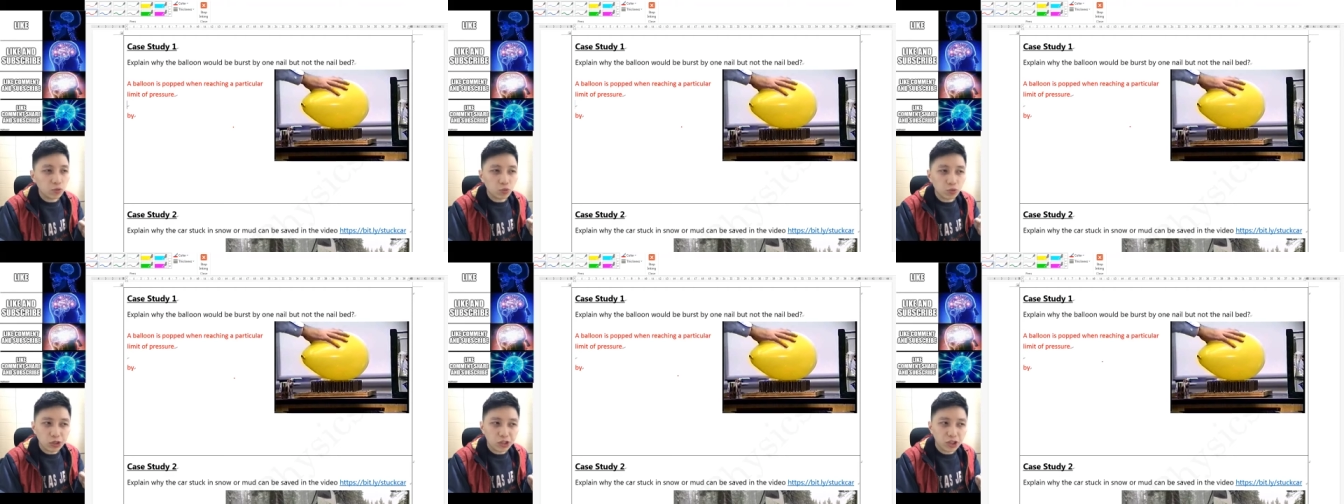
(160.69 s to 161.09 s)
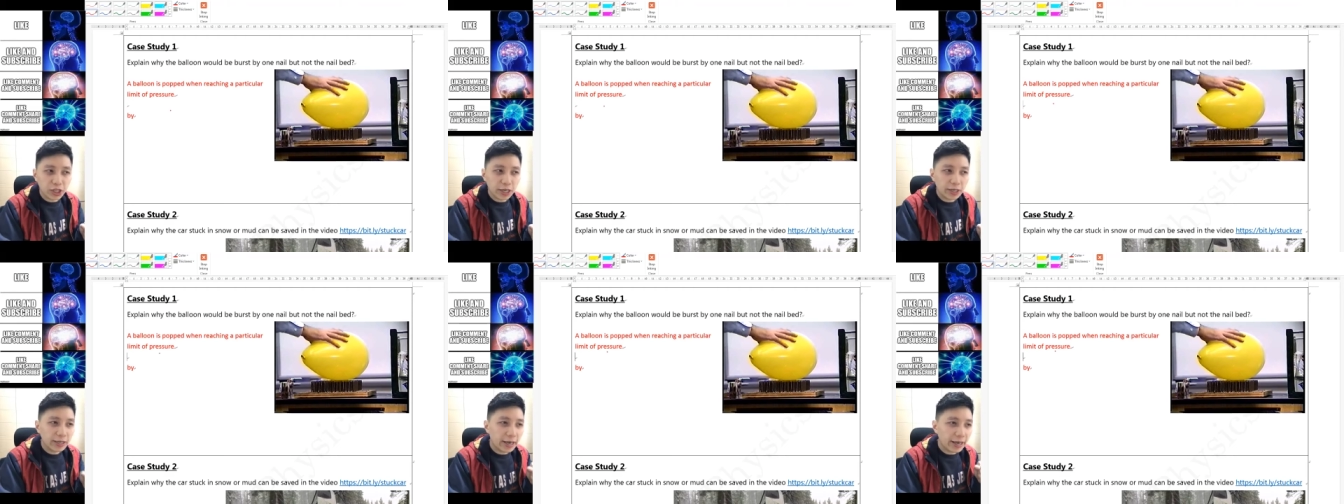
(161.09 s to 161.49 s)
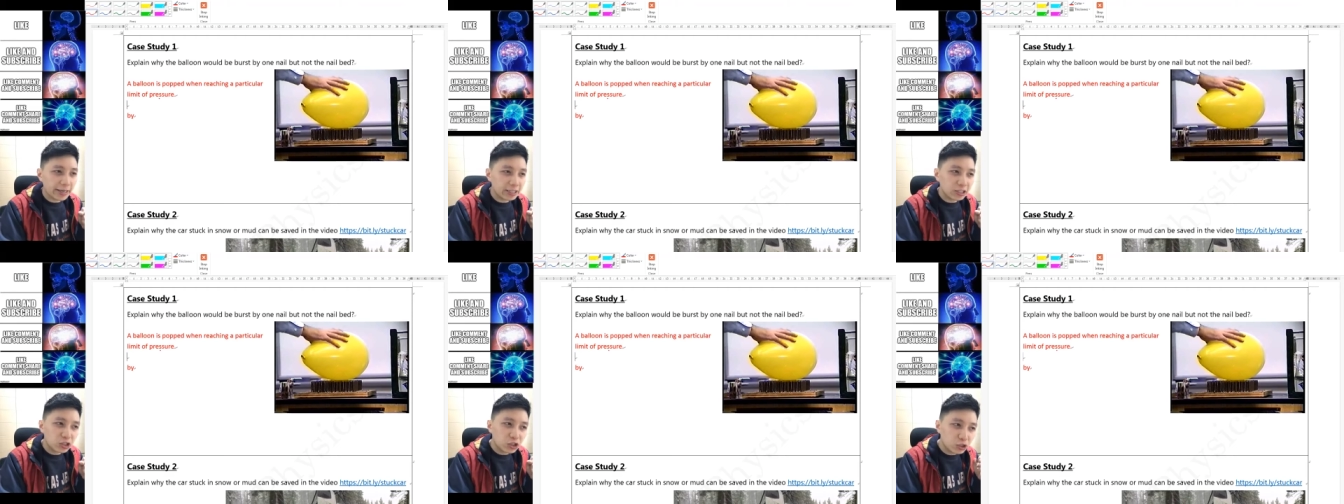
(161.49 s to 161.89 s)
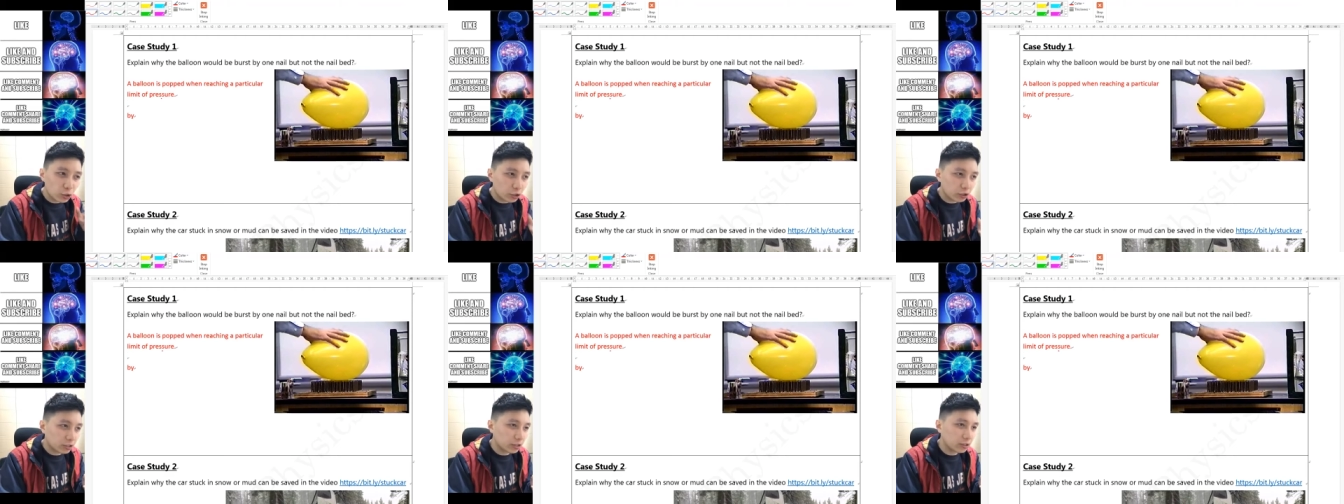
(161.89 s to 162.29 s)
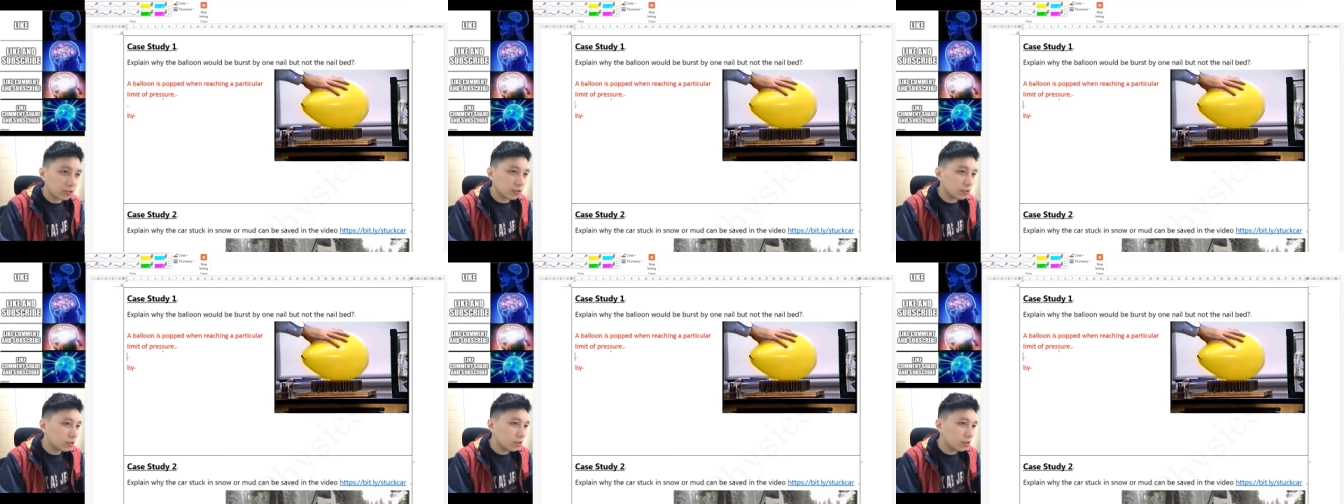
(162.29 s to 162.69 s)
reaching a
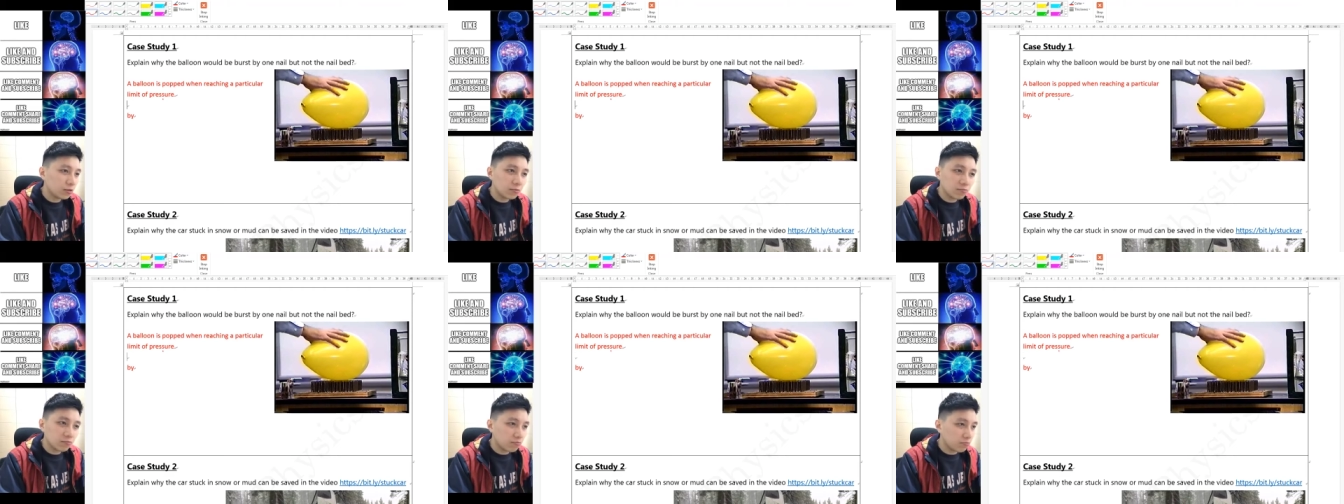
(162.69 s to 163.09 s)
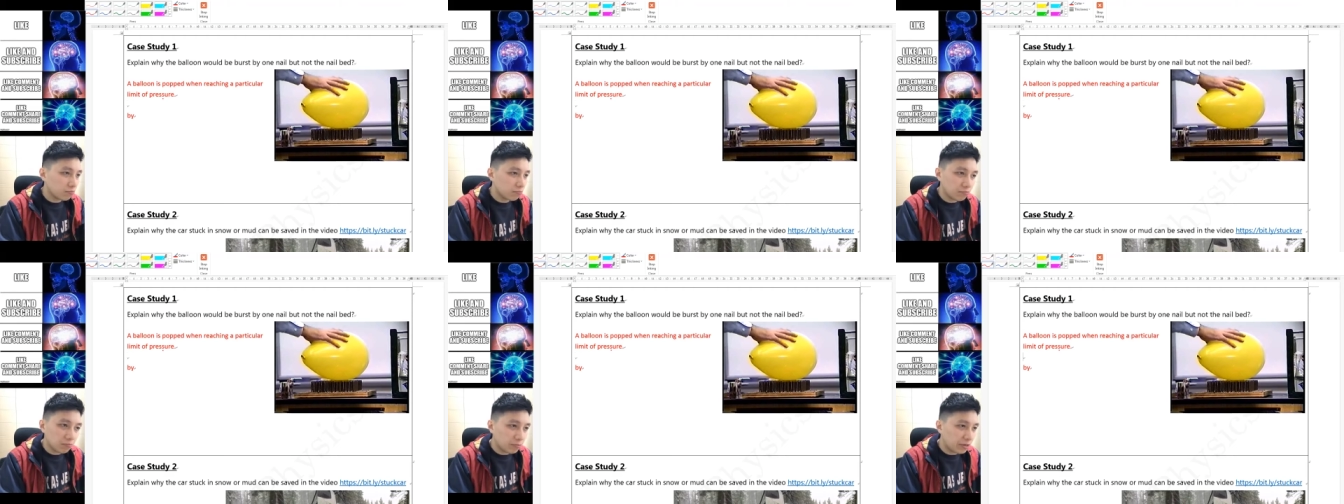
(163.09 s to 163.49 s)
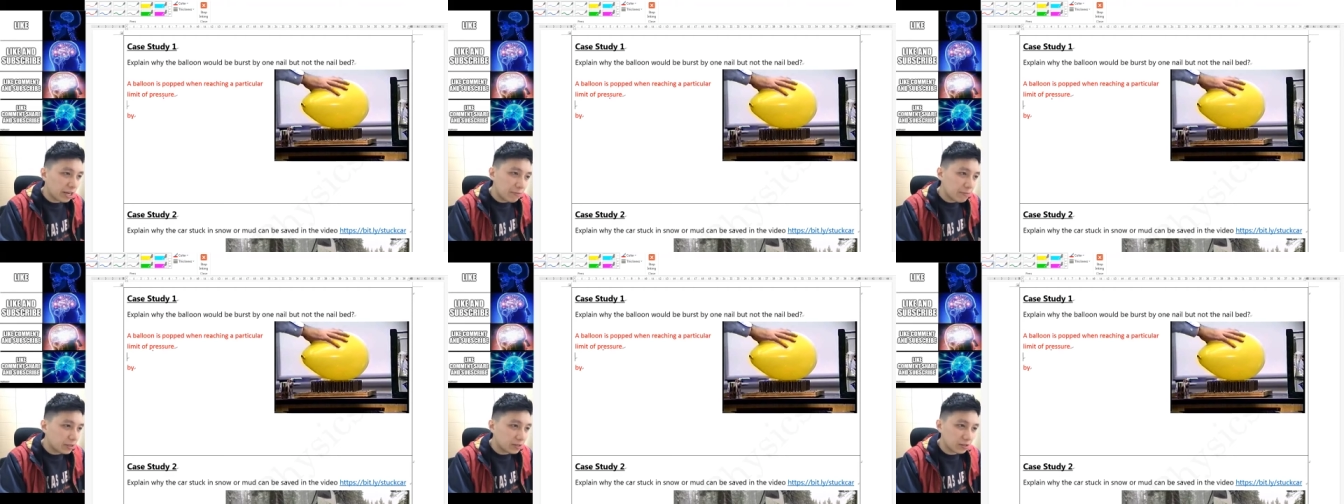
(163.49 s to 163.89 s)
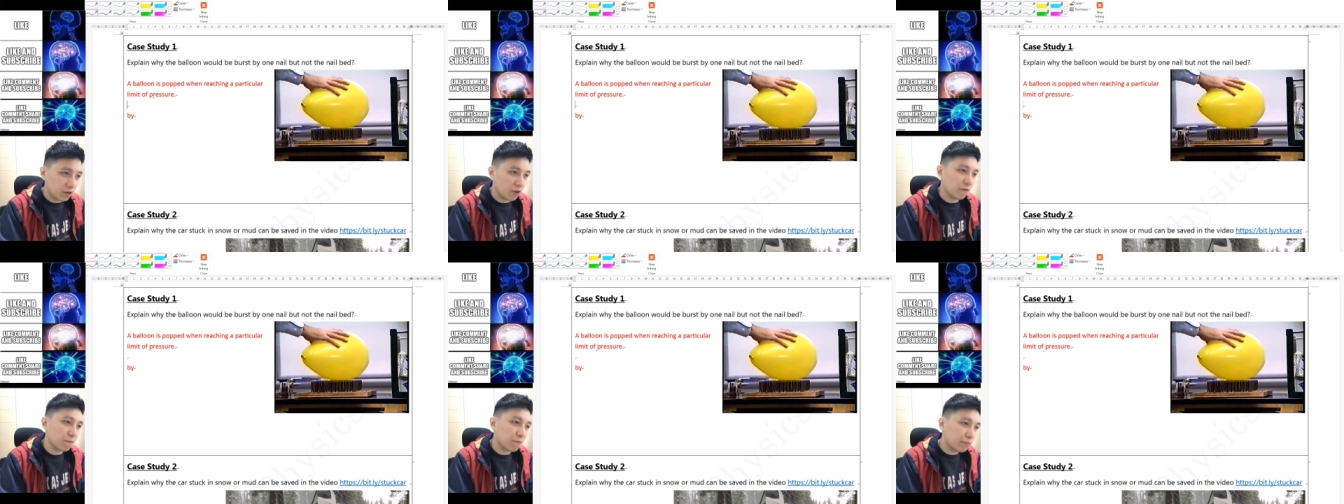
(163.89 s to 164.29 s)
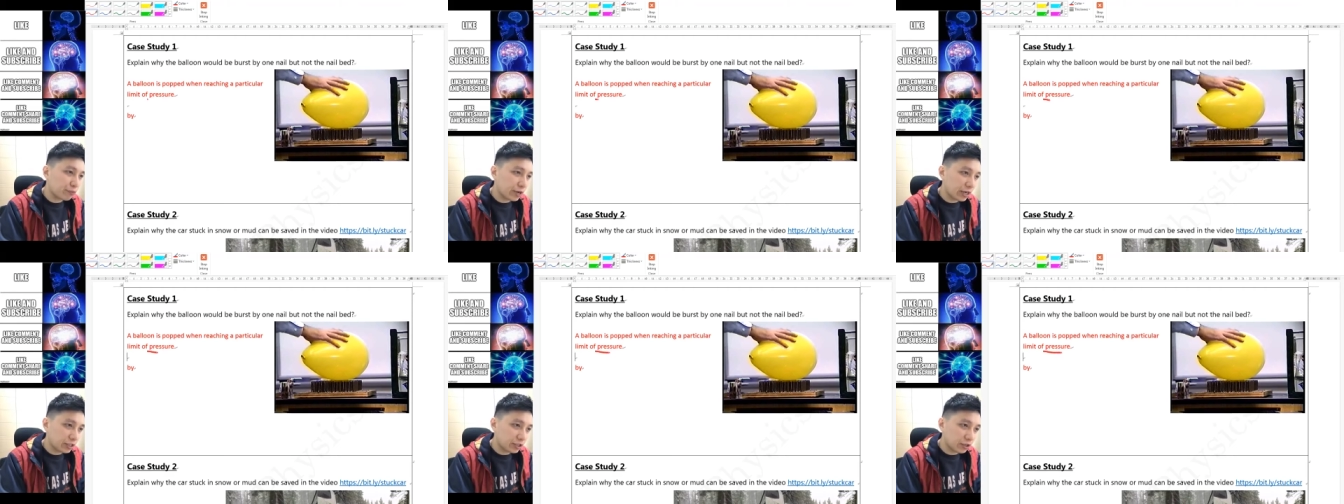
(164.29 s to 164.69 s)
certain limit of
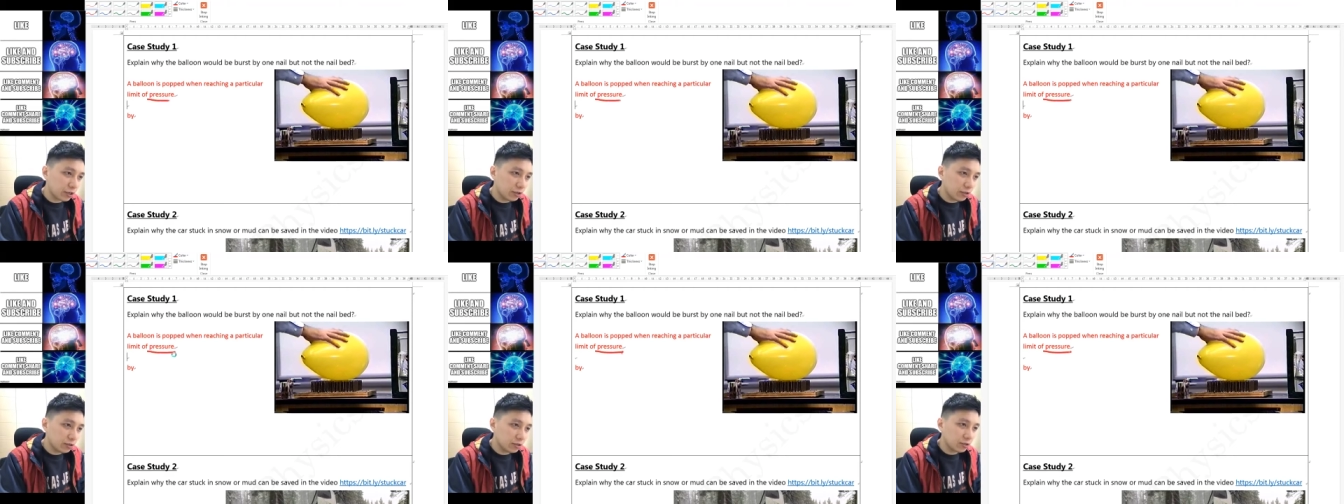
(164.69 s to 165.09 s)
pressure.